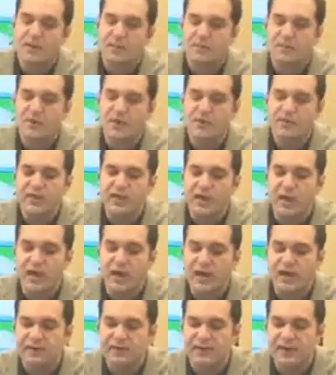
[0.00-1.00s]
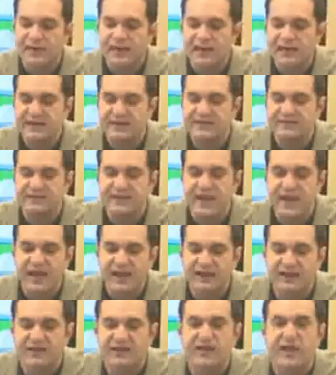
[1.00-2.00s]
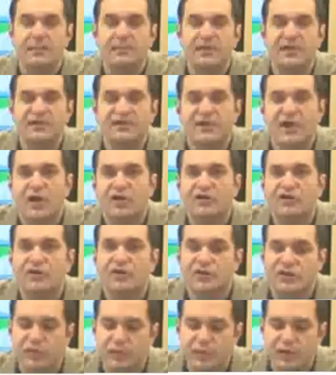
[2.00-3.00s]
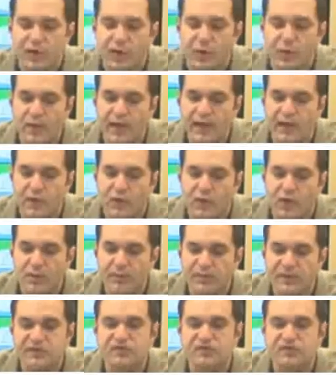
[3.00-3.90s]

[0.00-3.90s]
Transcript: Moving on, Canadian side, company's called U308 Corp.